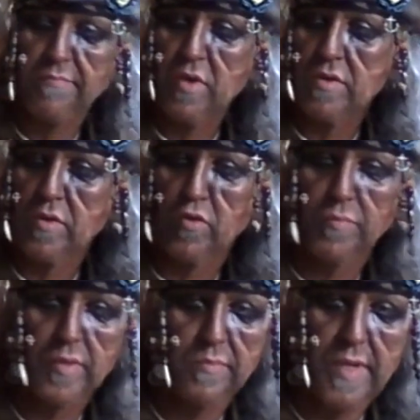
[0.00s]
Barnacle
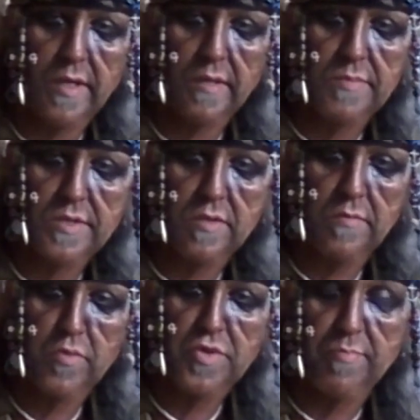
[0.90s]
Bill Bedlam is
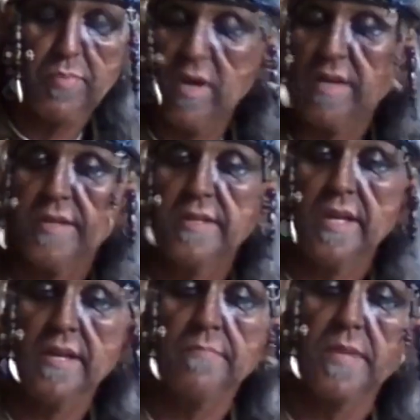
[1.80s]
almost a branded
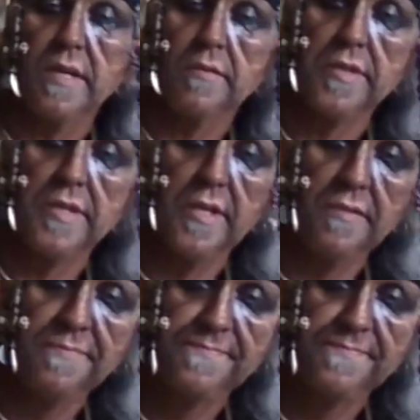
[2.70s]
name now, you know.